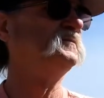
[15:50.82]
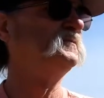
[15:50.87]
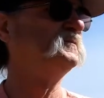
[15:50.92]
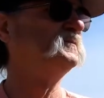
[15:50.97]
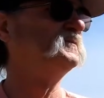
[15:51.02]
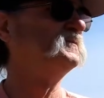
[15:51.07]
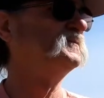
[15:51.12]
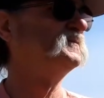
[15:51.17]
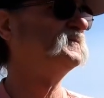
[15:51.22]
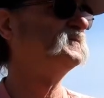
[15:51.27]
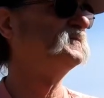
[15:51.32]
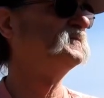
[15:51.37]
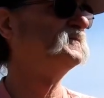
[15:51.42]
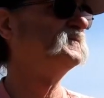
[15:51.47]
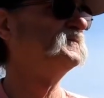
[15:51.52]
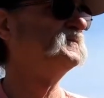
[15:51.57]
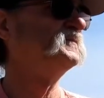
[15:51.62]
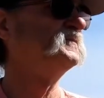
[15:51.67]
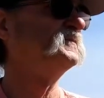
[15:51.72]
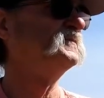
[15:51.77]
this place the way
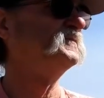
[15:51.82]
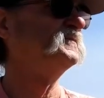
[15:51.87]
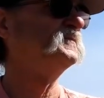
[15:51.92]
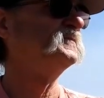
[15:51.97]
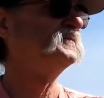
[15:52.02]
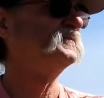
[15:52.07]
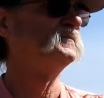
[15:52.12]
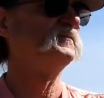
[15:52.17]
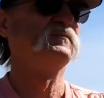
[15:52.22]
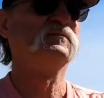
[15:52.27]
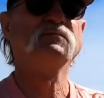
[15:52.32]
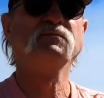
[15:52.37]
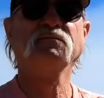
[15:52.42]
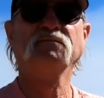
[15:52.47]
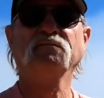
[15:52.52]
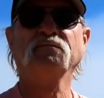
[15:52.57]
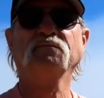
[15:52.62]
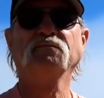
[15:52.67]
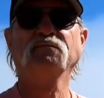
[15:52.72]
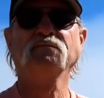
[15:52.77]
it is, and then to hear the
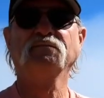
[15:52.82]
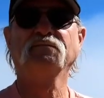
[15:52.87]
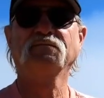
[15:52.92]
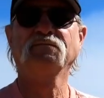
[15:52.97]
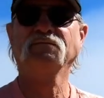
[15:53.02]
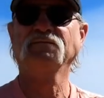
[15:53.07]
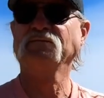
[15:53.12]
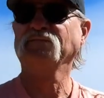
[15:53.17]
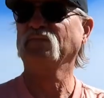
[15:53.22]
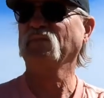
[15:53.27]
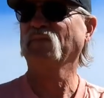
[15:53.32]
backstory, it's just like,